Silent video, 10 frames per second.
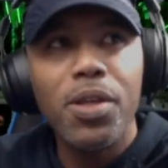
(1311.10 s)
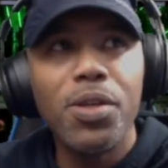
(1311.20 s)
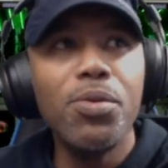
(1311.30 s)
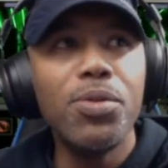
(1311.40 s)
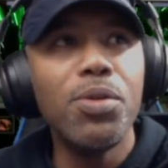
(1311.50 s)

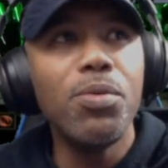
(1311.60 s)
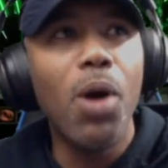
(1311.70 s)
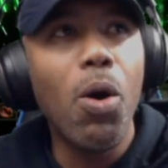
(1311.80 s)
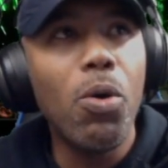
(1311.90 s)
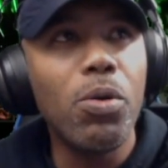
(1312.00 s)
You too
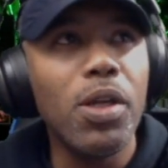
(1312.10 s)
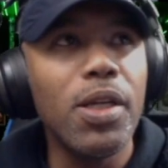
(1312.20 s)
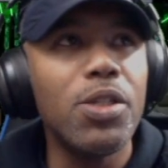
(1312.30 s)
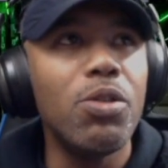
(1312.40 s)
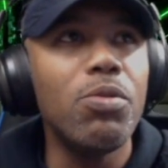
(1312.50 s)
old.
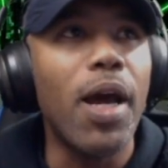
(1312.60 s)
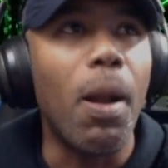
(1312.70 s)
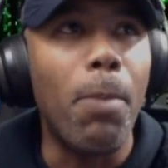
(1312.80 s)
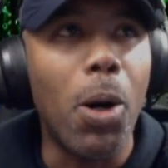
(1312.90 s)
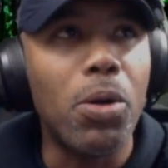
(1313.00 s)
Look at you, got
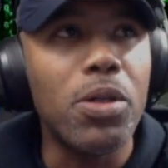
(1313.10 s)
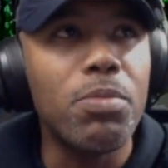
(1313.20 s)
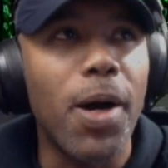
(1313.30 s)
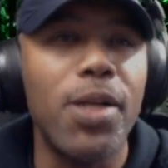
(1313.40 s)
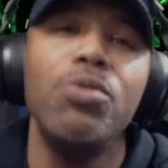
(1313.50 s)
a bald
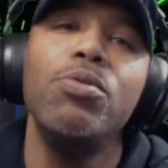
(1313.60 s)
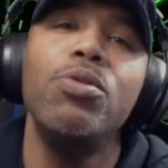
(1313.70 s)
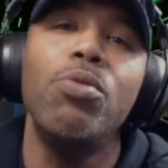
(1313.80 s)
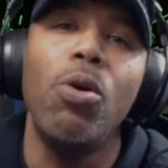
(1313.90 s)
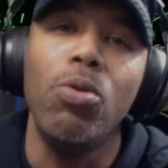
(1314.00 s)
spot. You
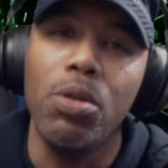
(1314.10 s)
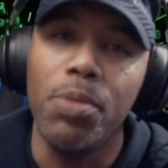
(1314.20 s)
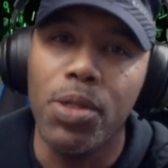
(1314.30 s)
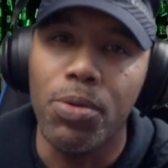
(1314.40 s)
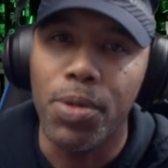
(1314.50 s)
too old to
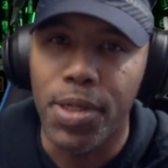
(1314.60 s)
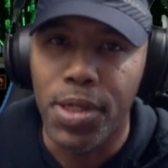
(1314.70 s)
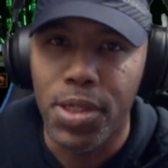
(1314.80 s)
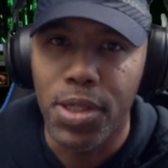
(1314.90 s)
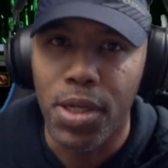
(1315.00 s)
be doing
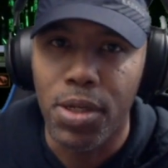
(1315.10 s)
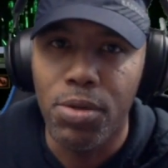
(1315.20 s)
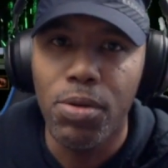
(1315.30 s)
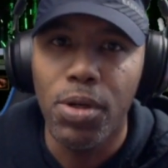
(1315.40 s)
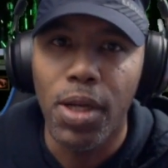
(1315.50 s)
this shit.
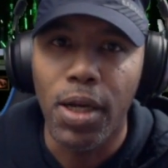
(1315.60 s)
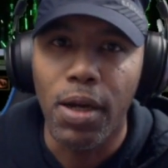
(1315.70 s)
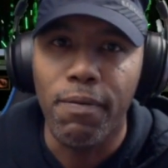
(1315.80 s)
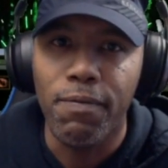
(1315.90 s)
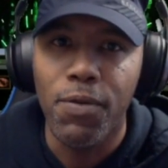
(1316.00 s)
You look like
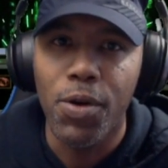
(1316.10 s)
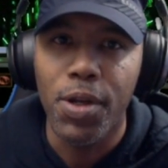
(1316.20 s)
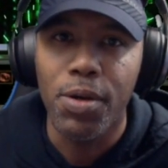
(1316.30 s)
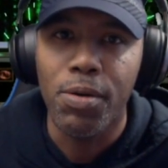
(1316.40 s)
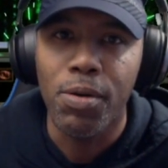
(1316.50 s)
a
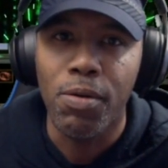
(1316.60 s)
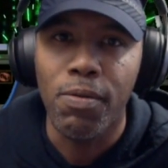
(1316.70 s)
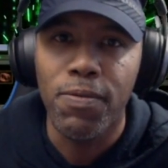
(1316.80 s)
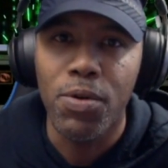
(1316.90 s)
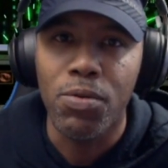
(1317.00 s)

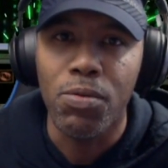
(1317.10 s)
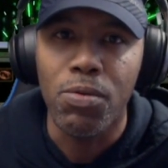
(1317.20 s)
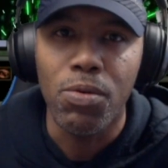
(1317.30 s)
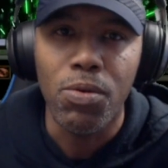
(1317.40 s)
forty-year-old fool.